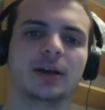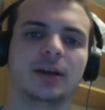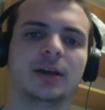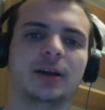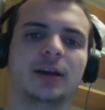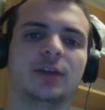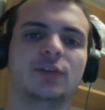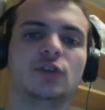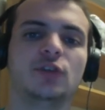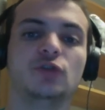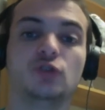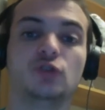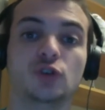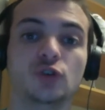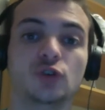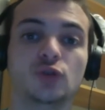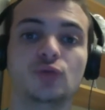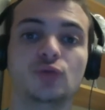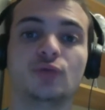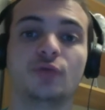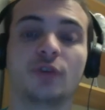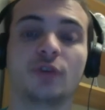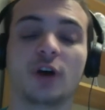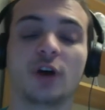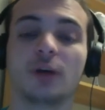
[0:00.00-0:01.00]
If you do
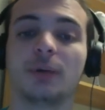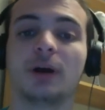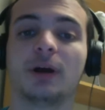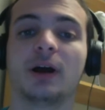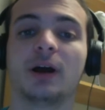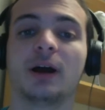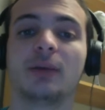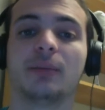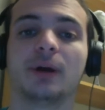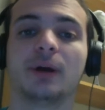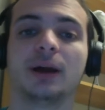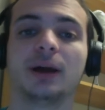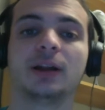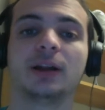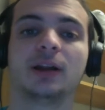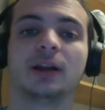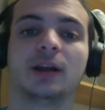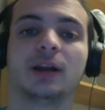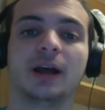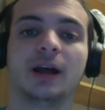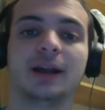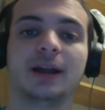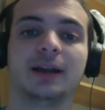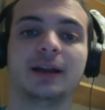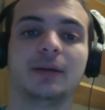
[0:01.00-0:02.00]
fall behind by a
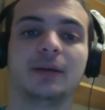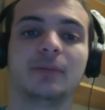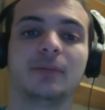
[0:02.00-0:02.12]
lot,